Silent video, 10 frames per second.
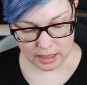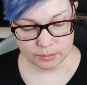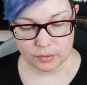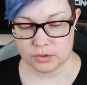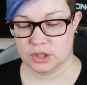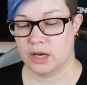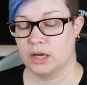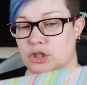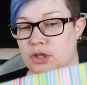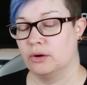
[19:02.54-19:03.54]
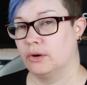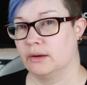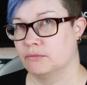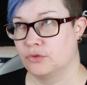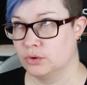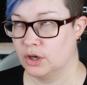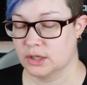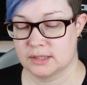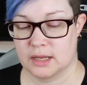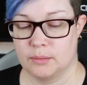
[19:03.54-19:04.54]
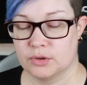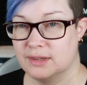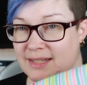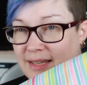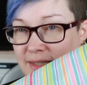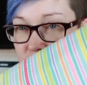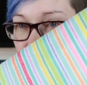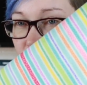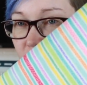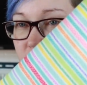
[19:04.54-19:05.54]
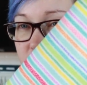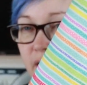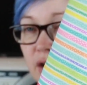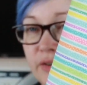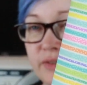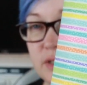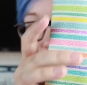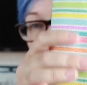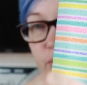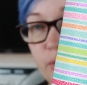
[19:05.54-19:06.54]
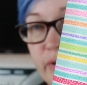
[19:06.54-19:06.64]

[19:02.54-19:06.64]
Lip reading: I bought, or full yards that I bought. This is 2 yards of this beautiful